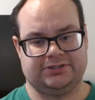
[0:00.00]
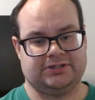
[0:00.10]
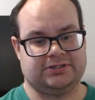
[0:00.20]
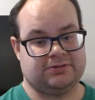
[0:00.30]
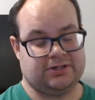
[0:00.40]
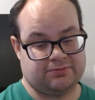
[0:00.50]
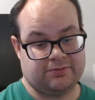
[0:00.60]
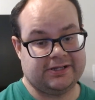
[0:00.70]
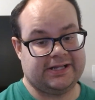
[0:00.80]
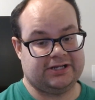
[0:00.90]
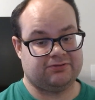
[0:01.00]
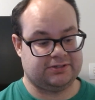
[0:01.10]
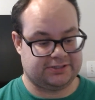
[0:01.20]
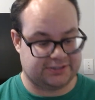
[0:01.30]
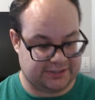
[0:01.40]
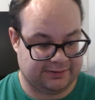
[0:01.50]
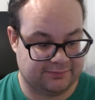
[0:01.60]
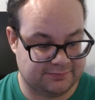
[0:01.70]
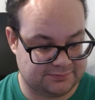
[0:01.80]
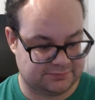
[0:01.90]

and just as we would get that in 2016.